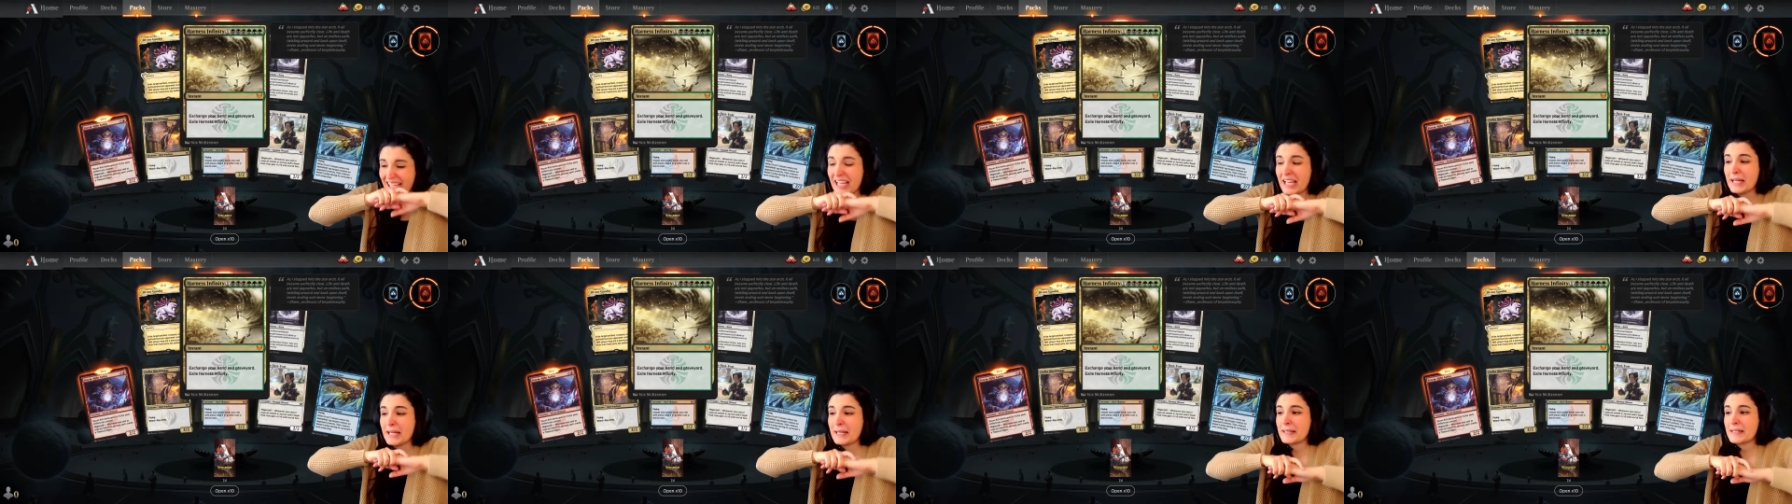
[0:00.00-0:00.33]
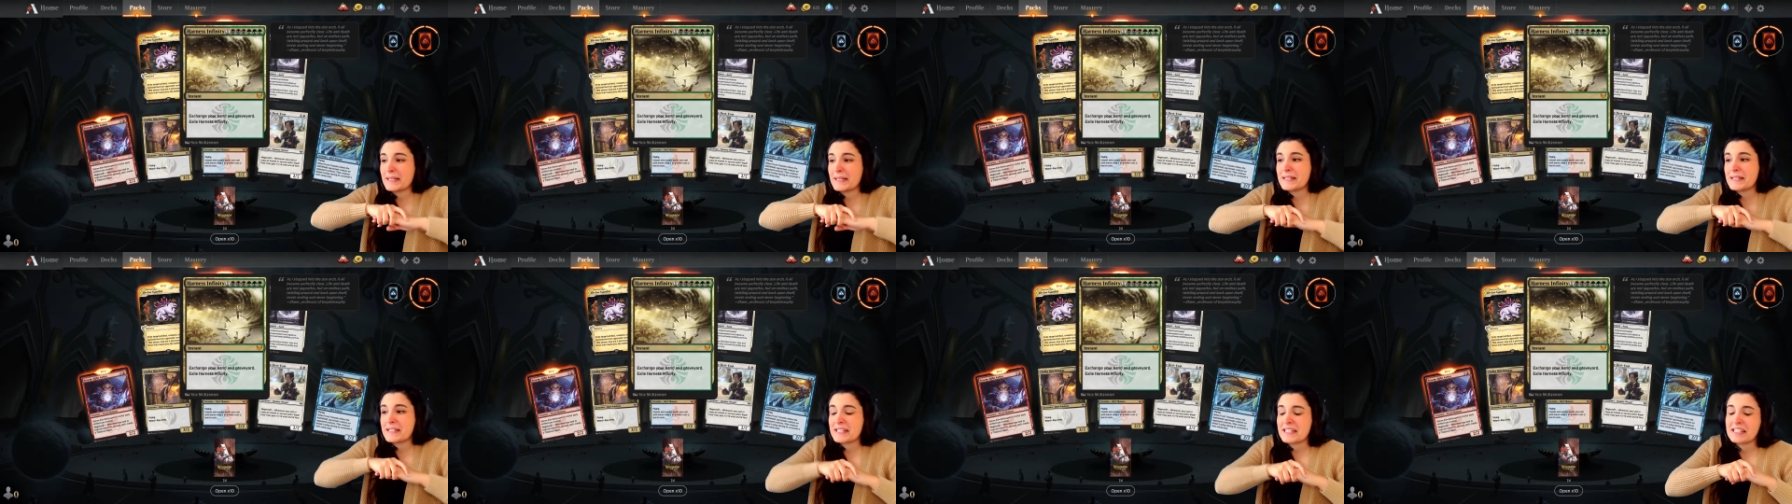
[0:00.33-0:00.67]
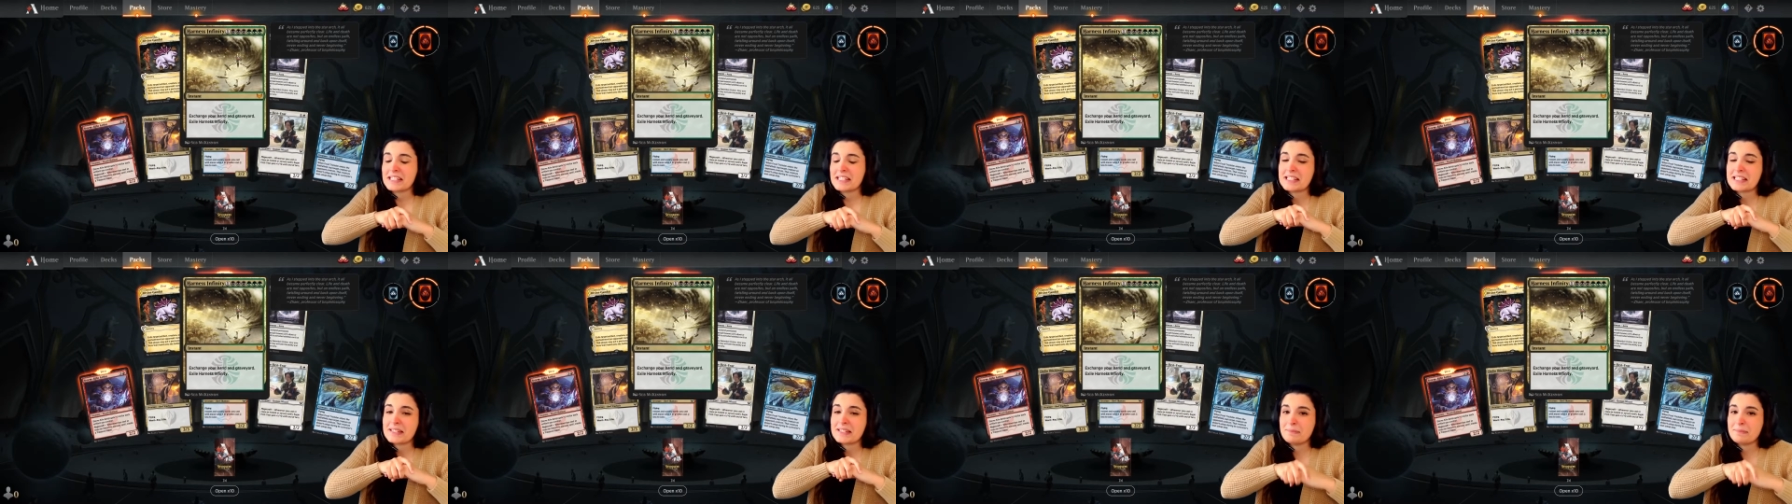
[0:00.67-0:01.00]
It's
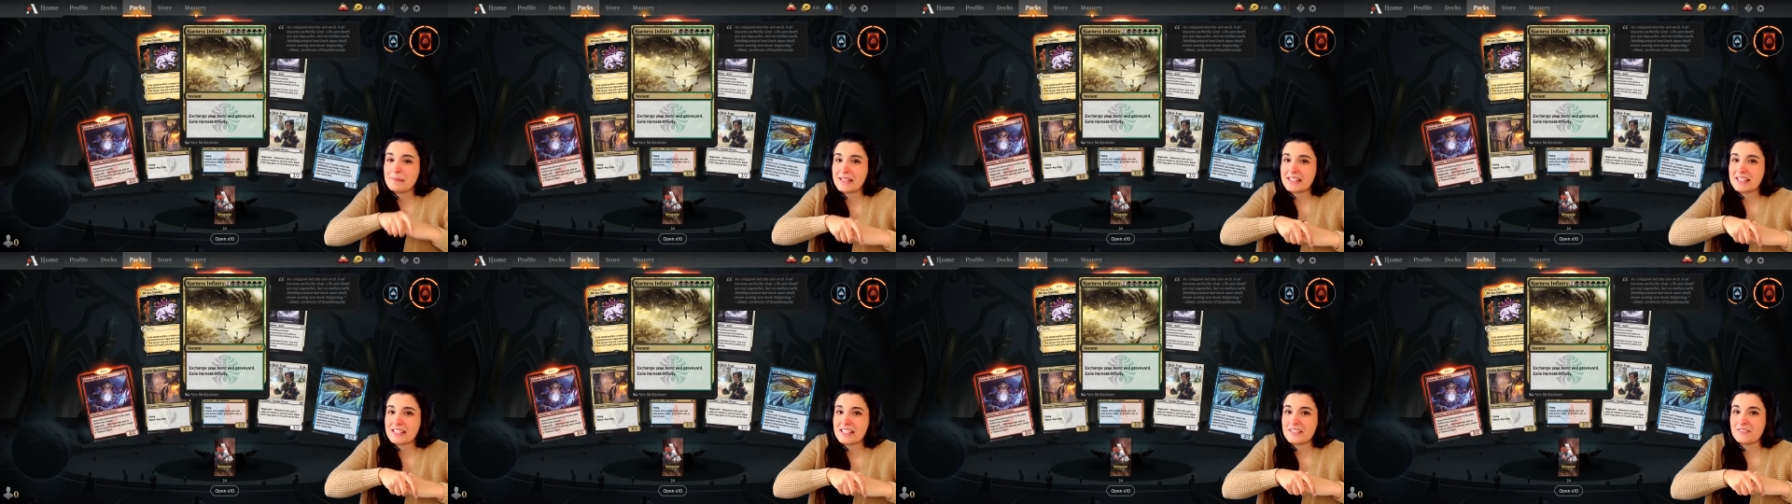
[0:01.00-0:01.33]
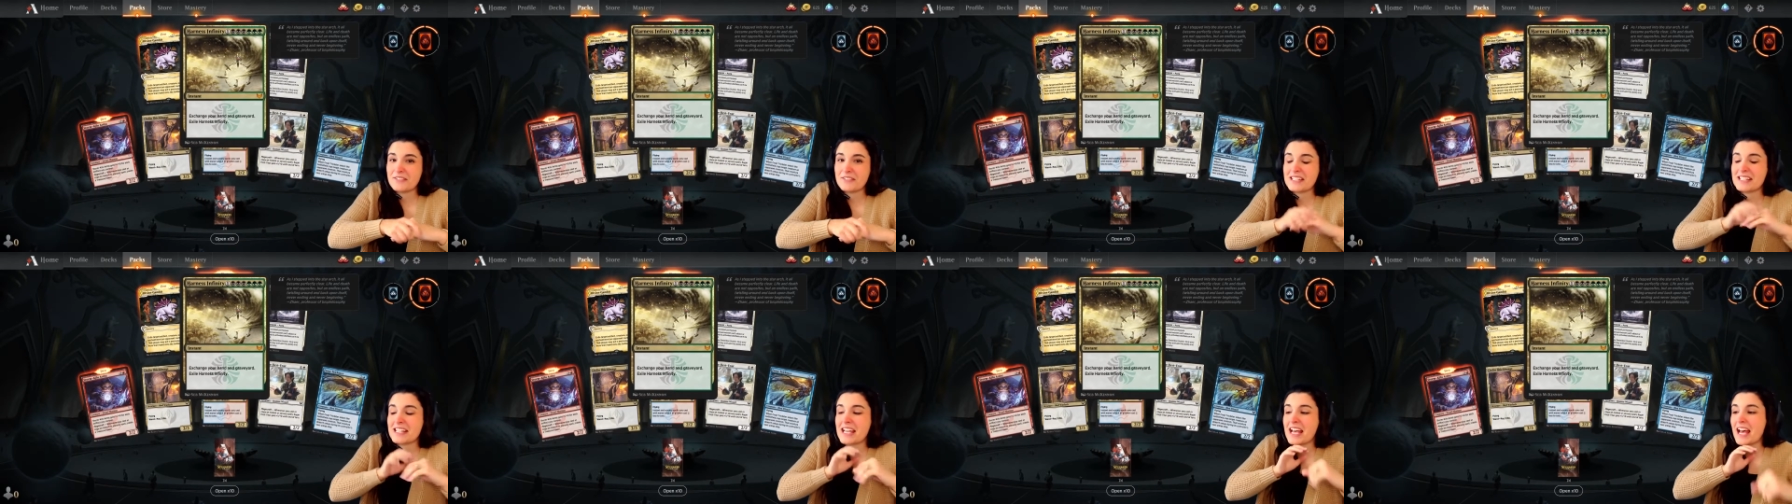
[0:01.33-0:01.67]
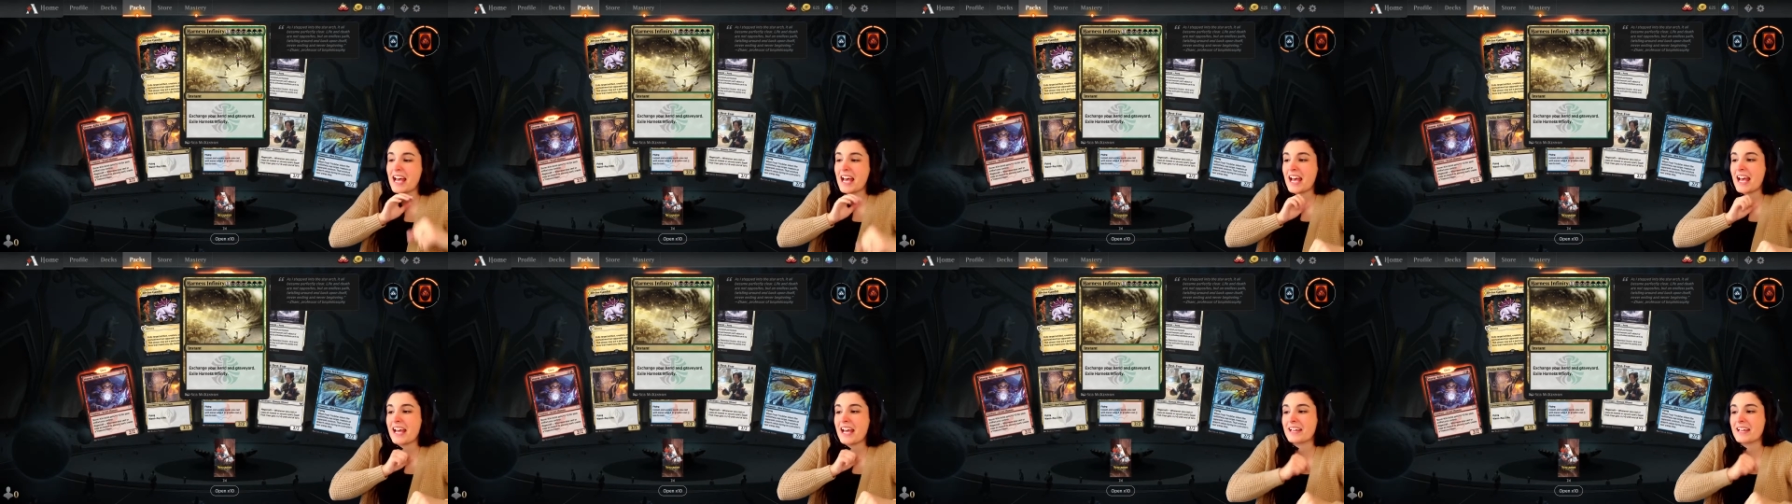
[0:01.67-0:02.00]
expensive as
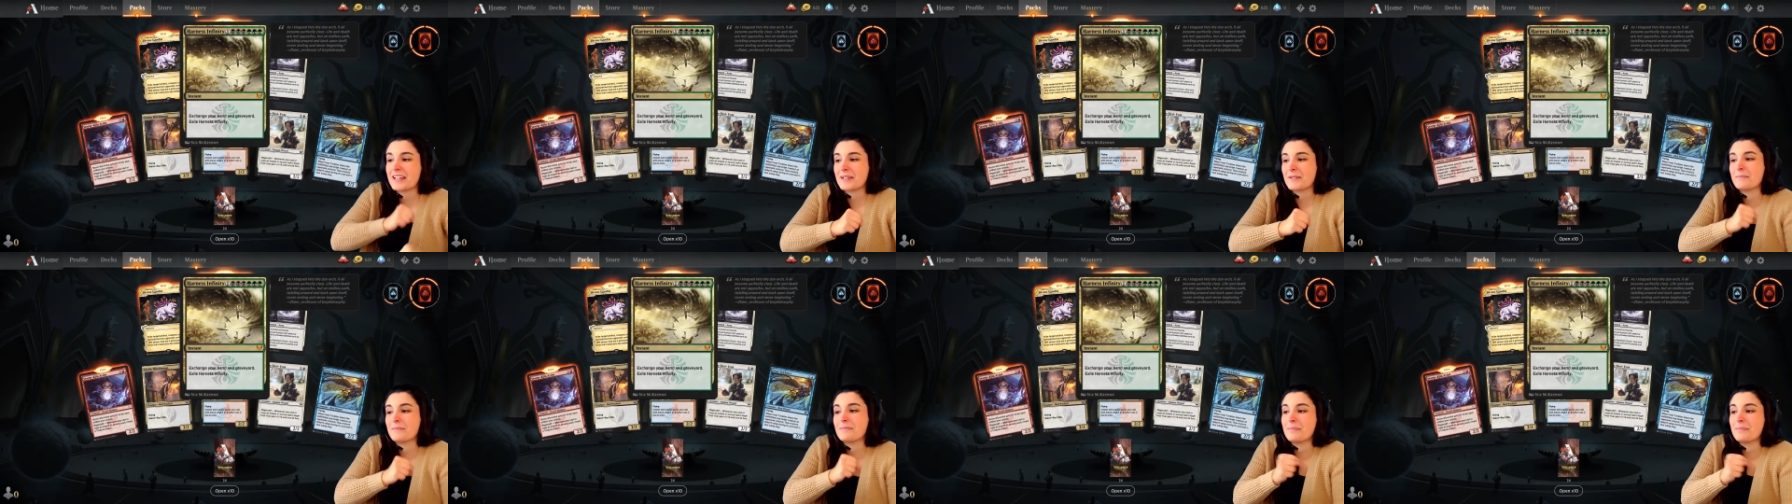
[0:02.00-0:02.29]
heck,